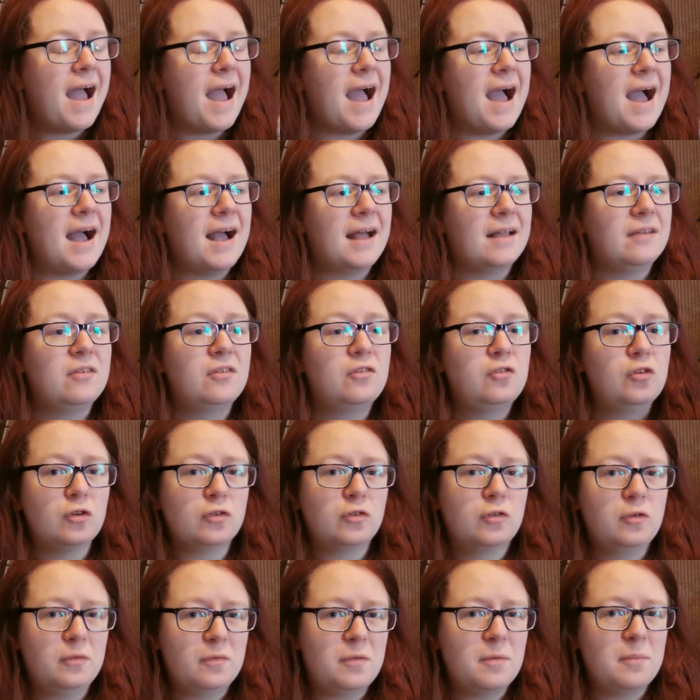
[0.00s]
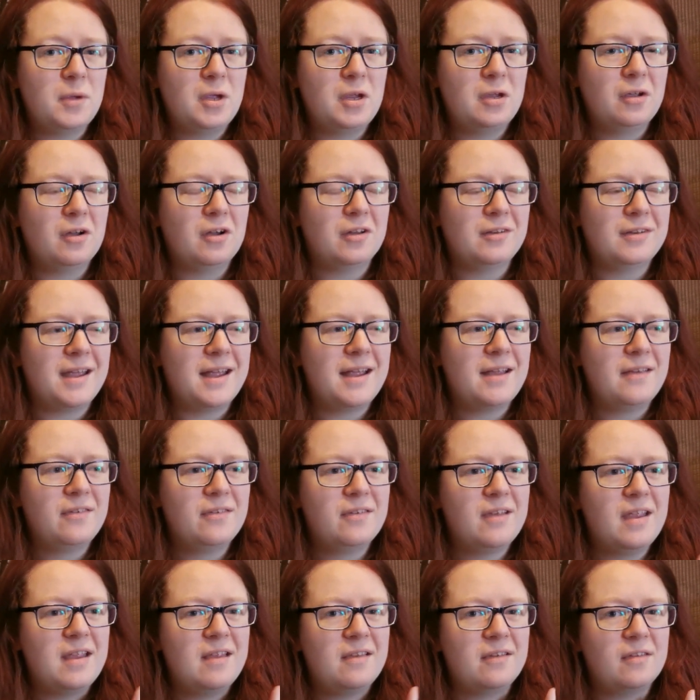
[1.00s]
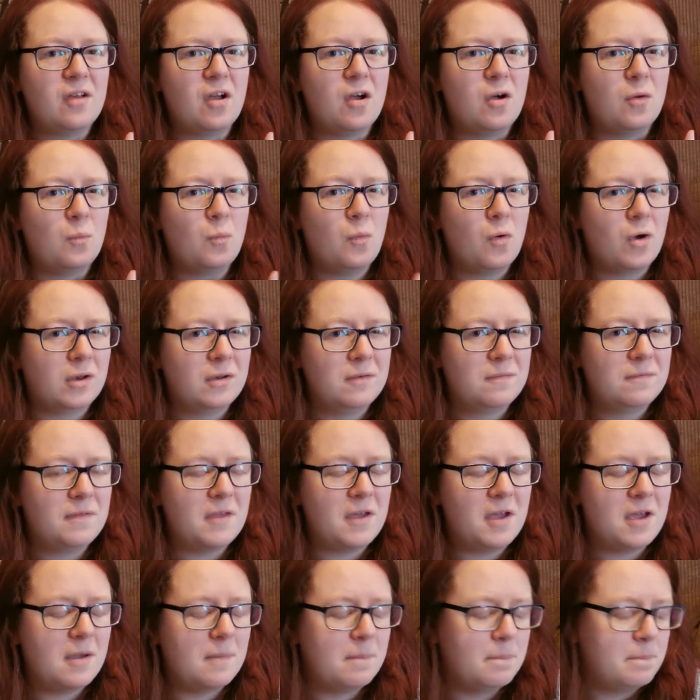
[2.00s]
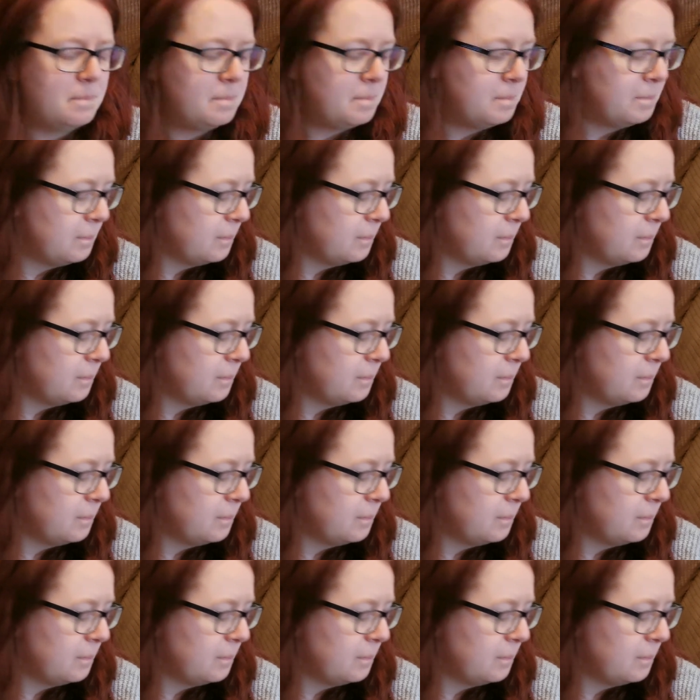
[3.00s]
And Daughter of the Moon Goddess is on one of them.